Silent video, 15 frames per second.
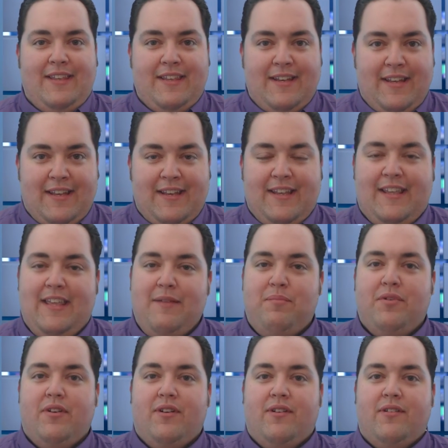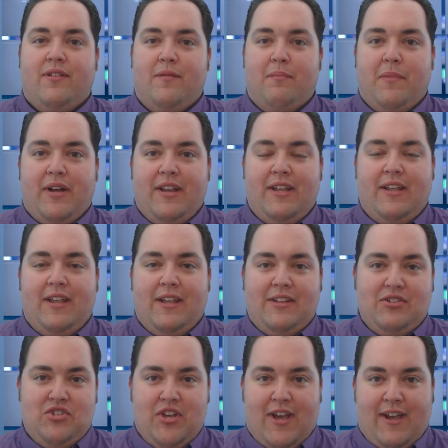You need to keep your money
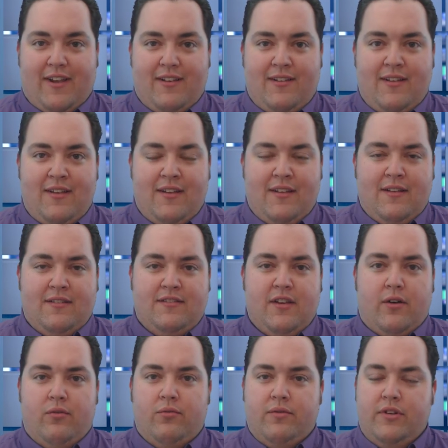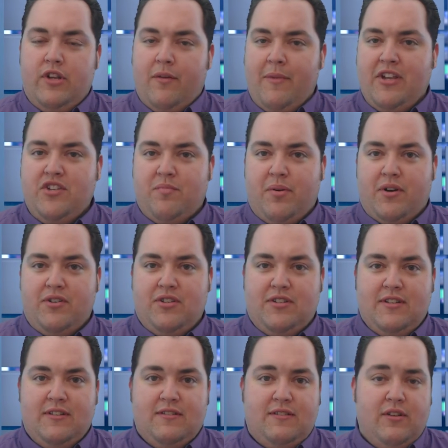in check. So no major
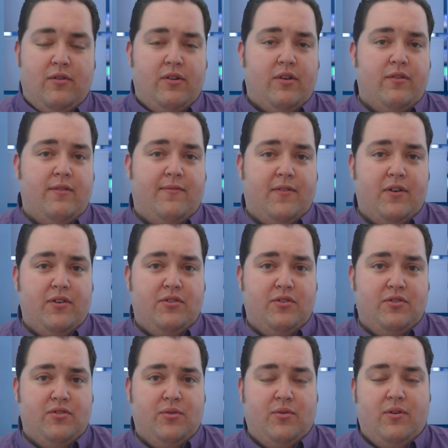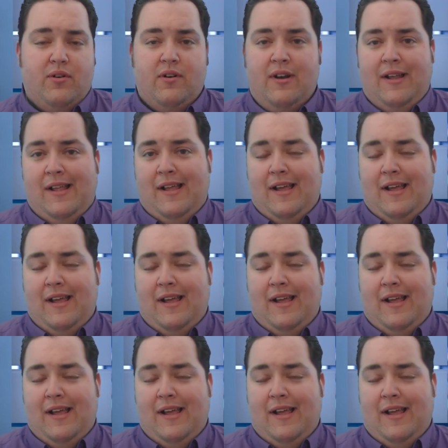purchases. Don't go to the furniture store.